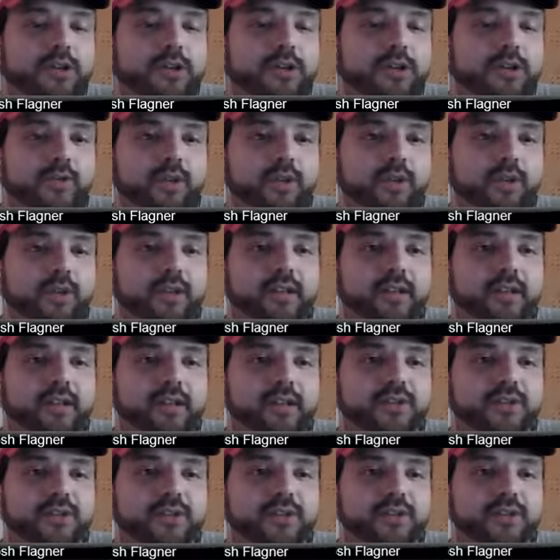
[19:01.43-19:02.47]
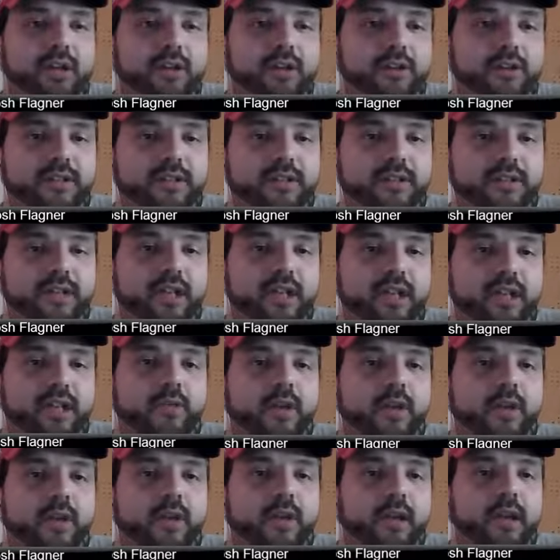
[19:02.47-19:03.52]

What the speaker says: do you think that it's going to hurt the team?